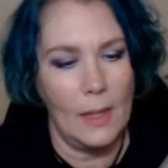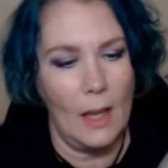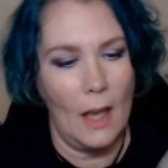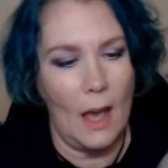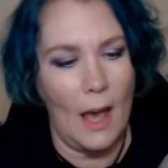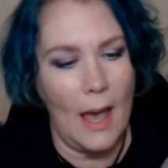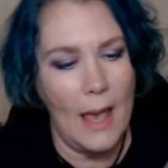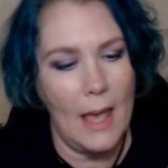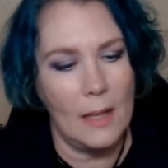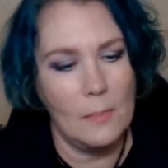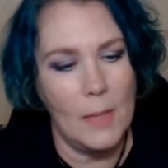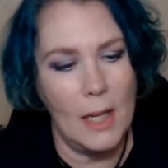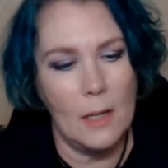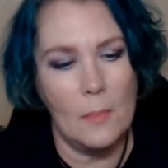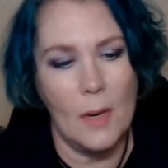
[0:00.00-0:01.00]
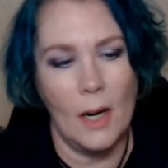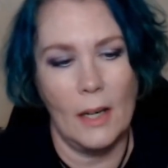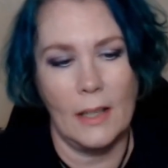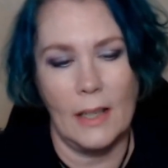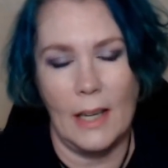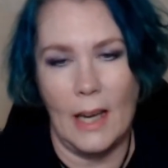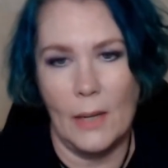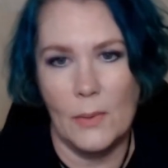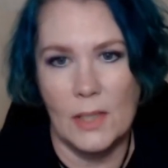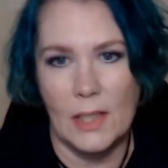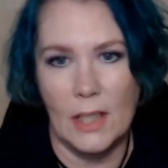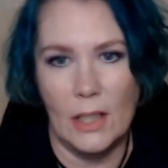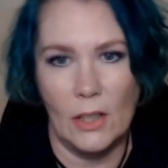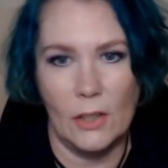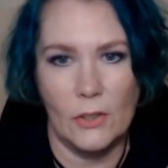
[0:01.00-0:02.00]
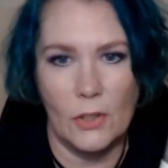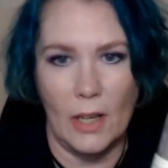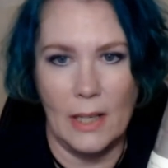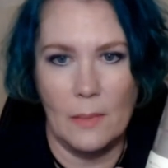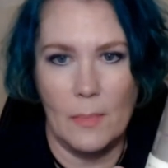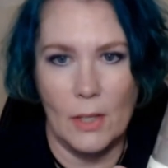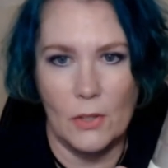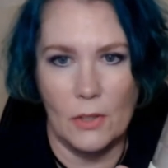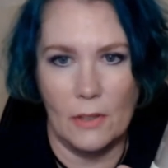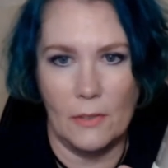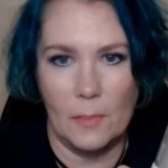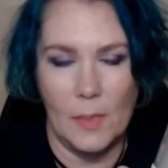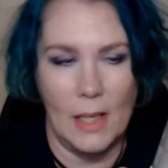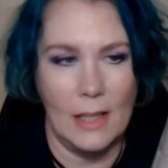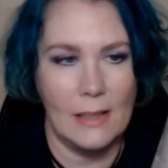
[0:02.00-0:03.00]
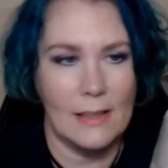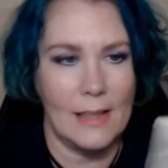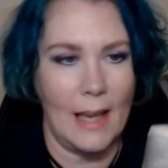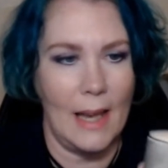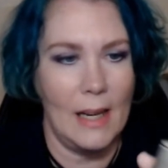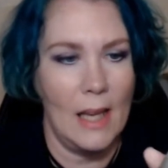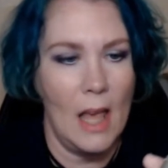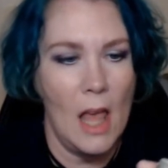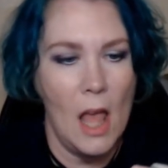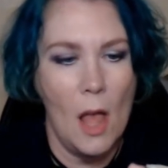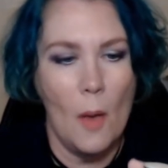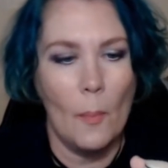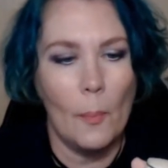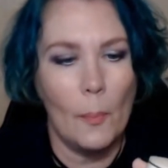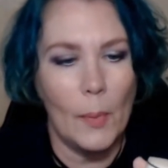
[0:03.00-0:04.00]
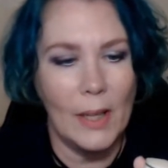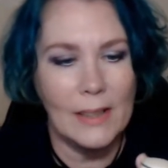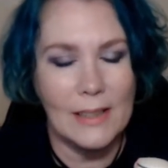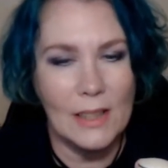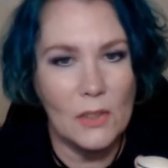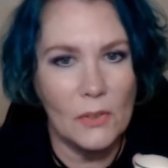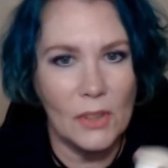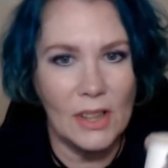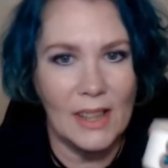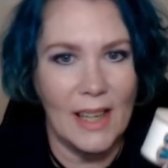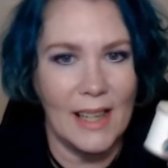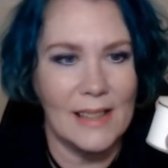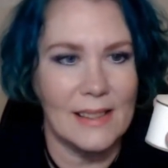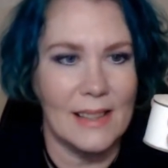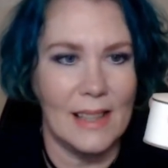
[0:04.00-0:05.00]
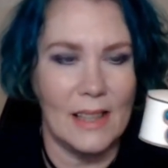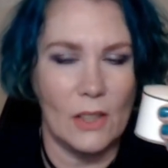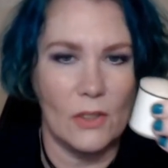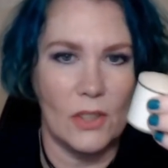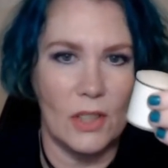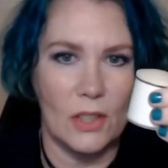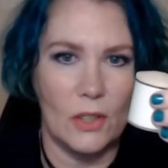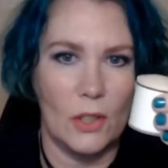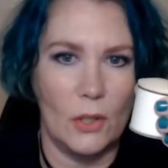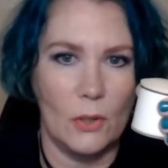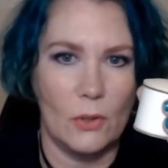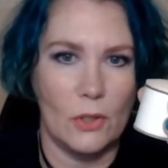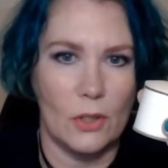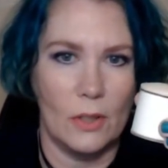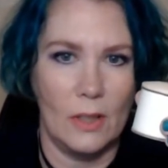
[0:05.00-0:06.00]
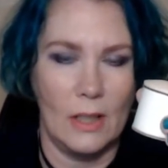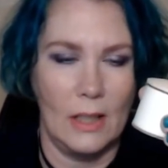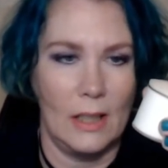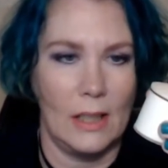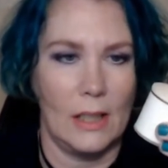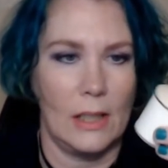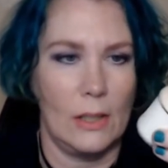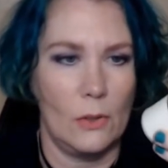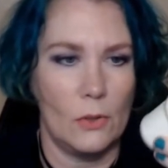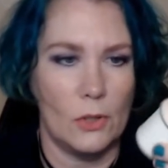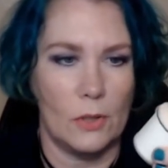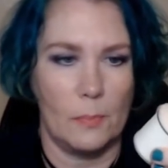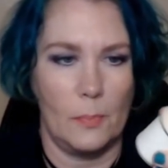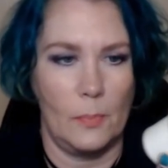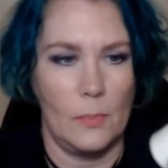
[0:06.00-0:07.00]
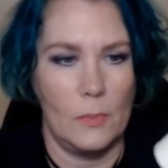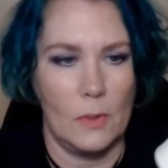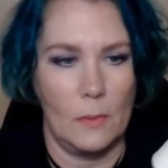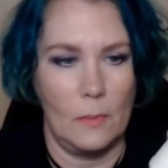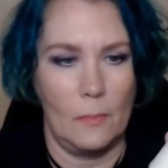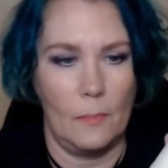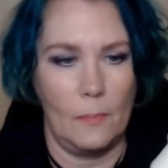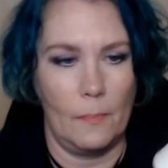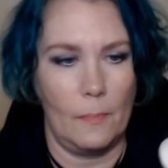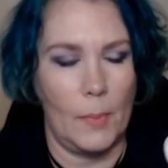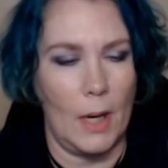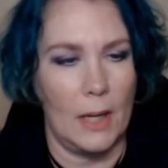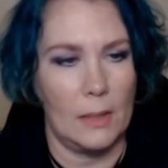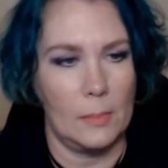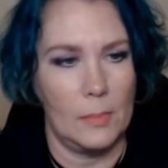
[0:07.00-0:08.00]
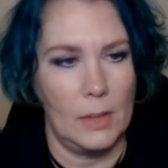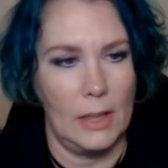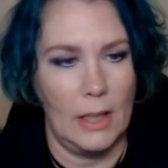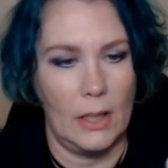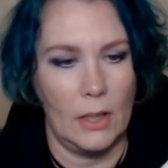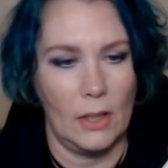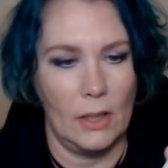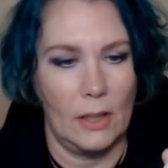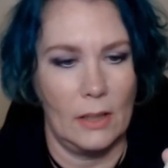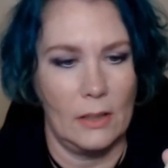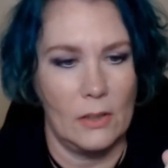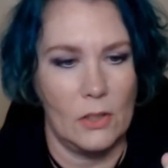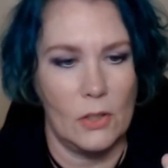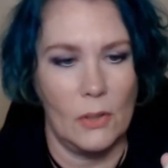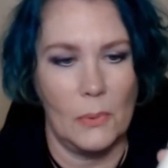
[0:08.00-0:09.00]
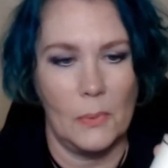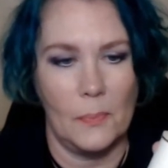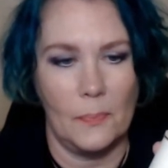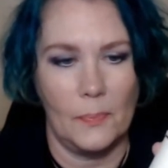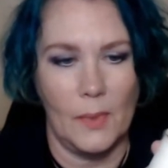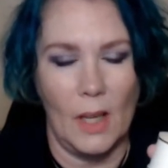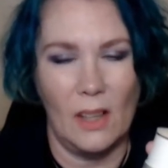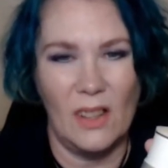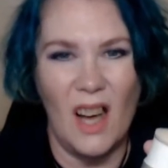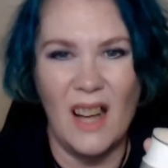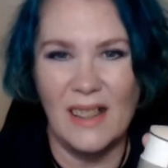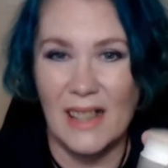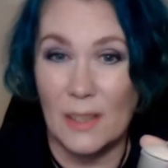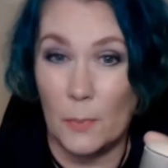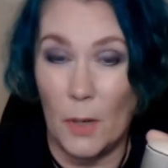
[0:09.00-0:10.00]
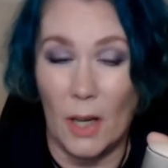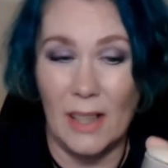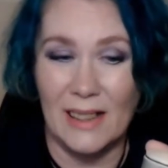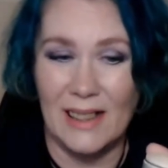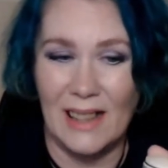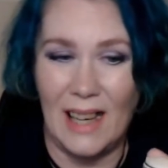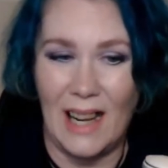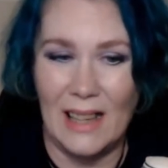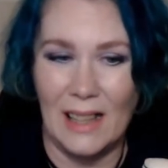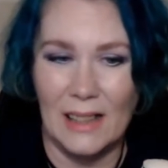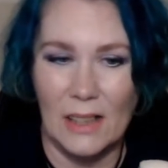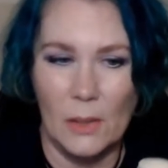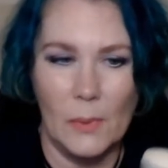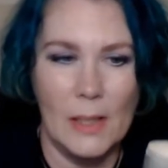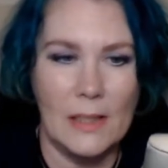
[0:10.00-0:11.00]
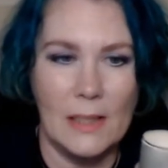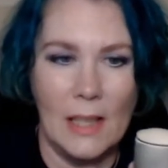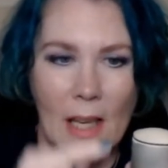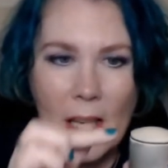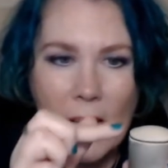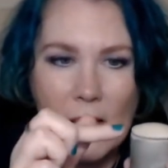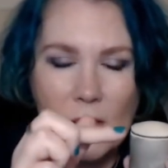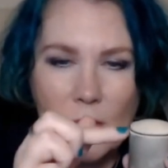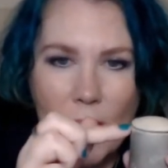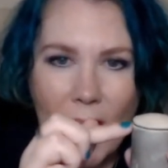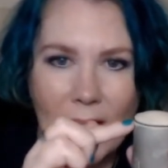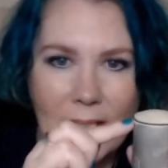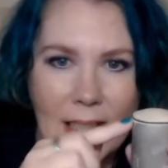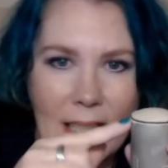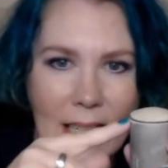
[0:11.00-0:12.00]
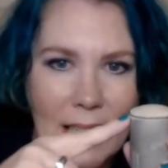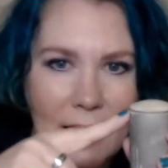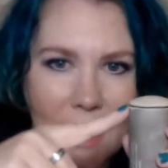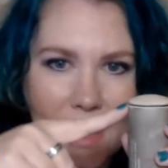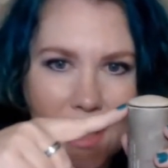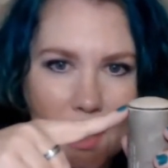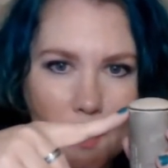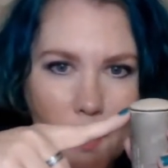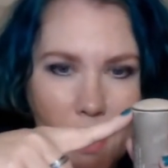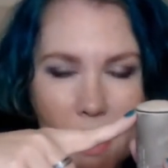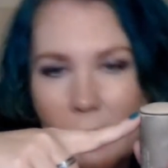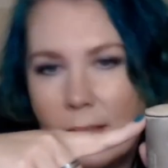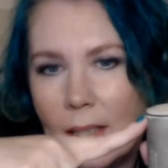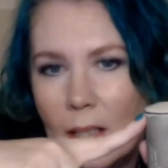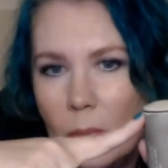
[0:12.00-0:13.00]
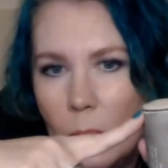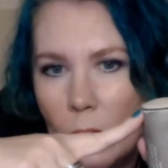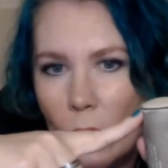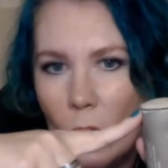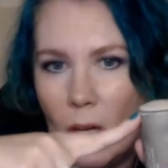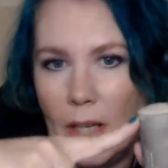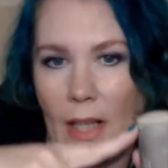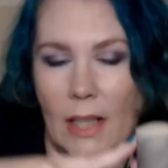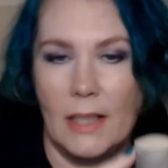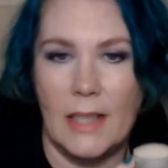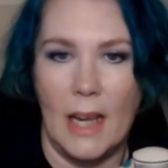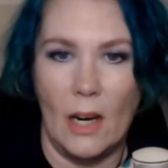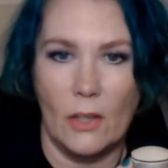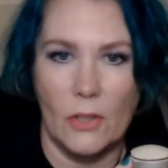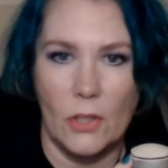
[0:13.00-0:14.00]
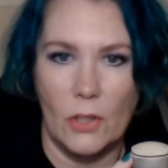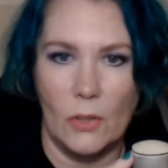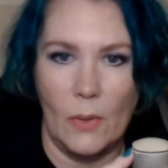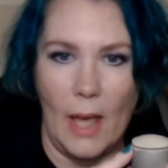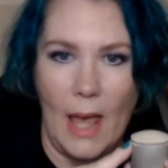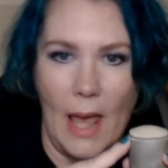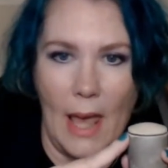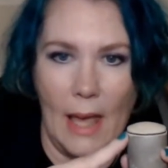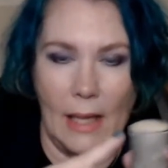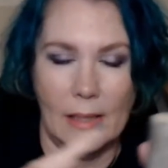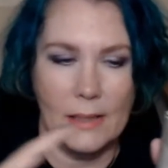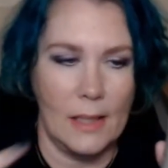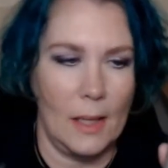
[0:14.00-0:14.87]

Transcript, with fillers: I had made a mark. I was here trying to measure it from the inside, but didn't realize that there's this huge, huge bottom here. So a lot less product than I thought there was. So that teeny little bit is going to be gone in a day or two, and